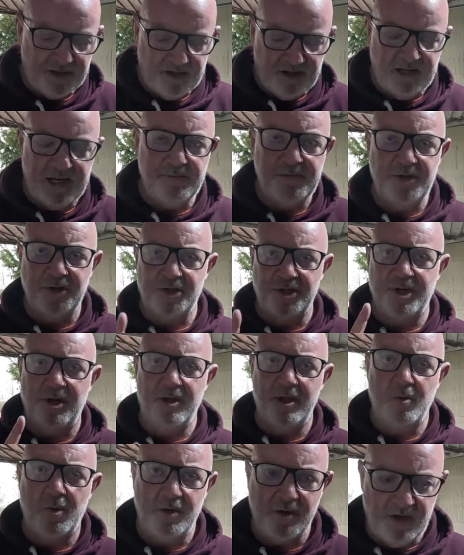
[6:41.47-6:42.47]
Let me just show
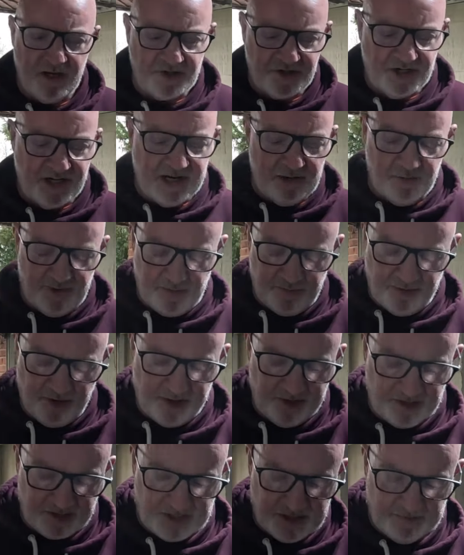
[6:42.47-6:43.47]
you what you actually get with the
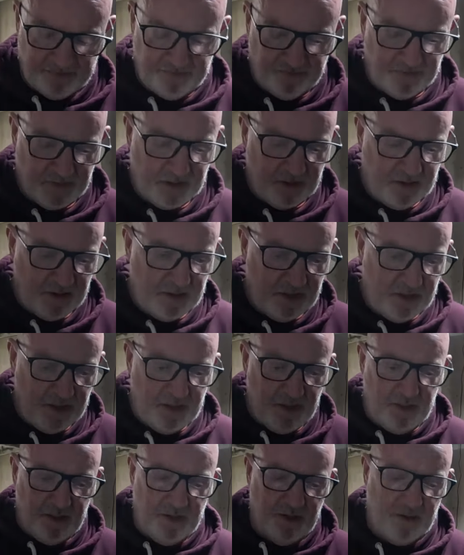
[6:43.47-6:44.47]
product.
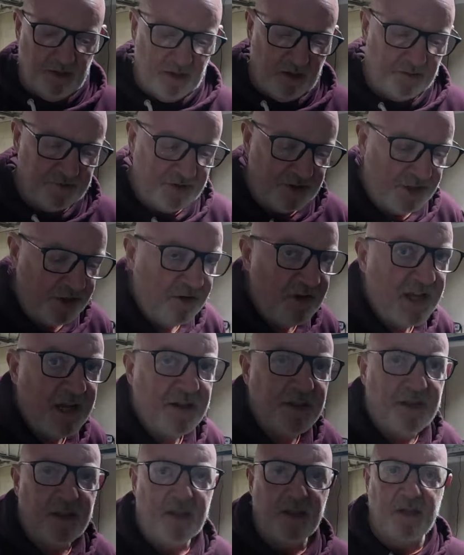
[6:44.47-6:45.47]
Obviously you get
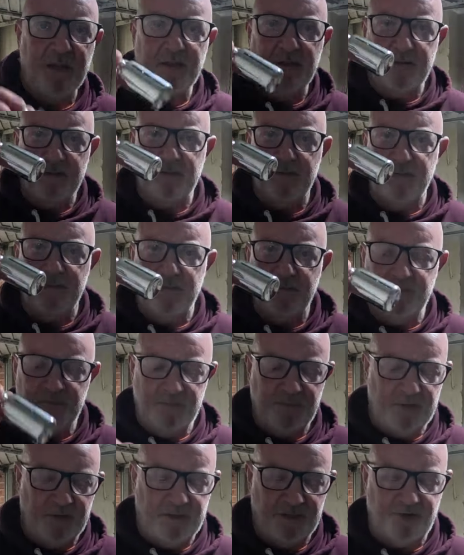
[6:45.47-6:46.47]
the
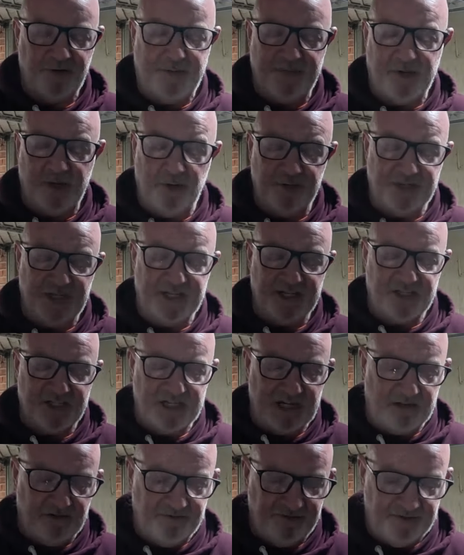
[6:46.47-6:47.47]
ceramic coating
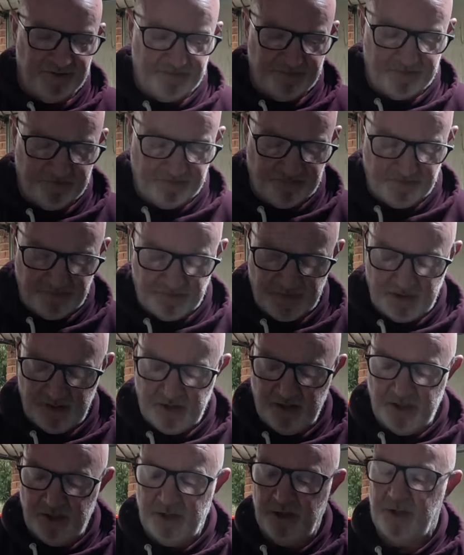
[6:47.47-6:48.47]
itself.
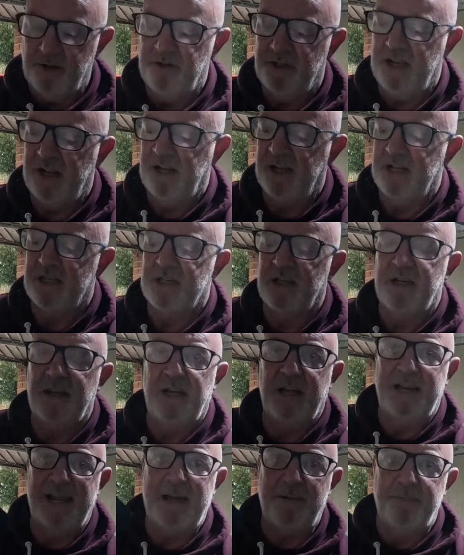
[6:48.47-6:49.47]
You then get
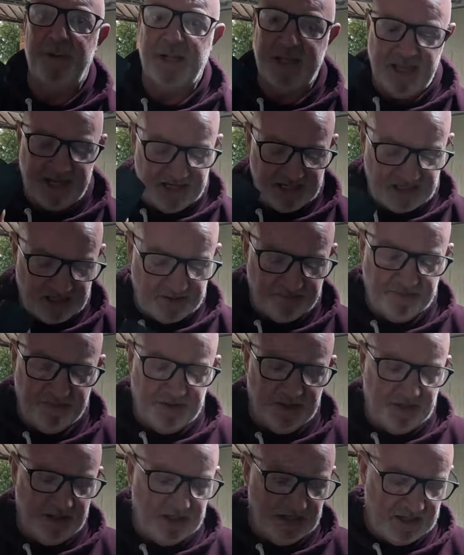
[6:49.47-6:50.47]
an applicator,
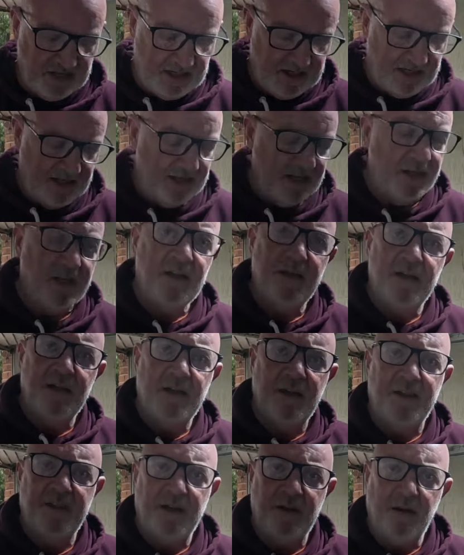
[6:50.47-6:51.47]

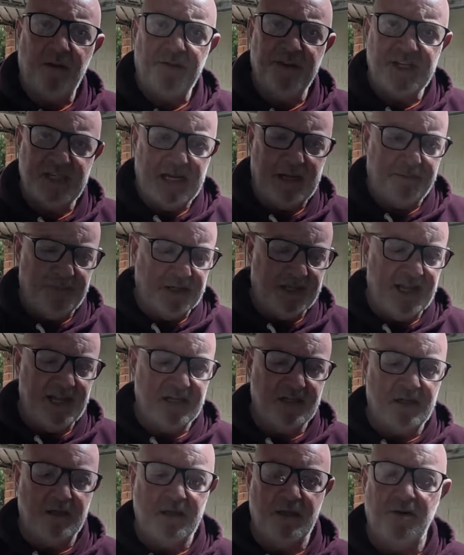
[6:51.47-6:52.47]
and then on this
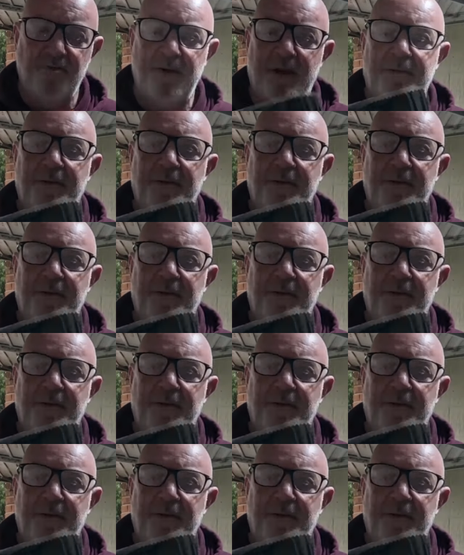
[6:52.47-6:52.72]
applicator you wrap,